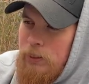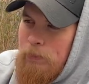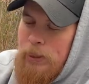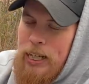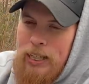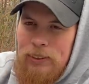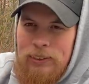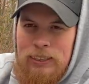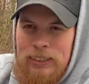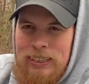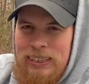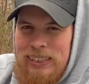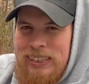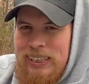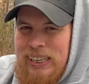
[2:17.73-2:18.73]
about
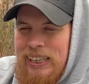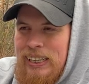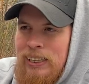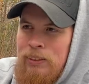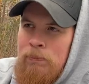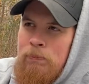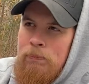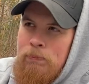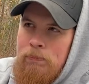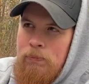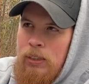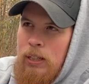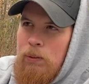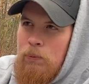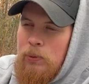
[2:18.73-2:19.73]
10,
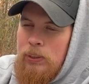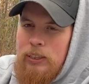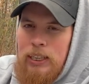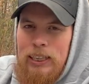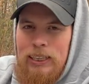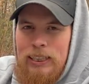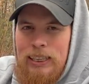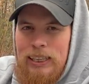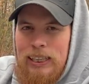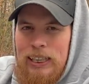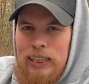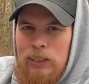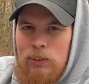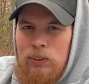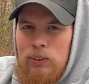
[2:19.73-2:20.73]
I want to say 10
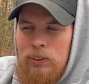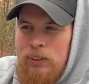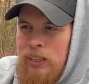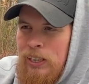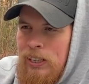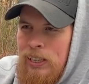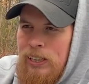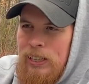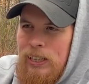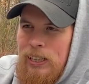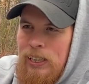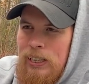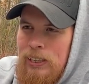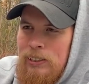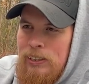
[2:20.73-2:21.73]
inches,
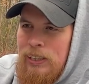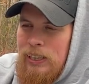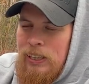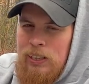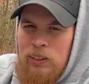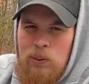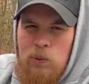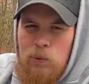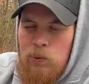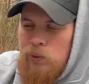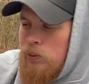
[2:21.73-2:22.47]
10 1/4,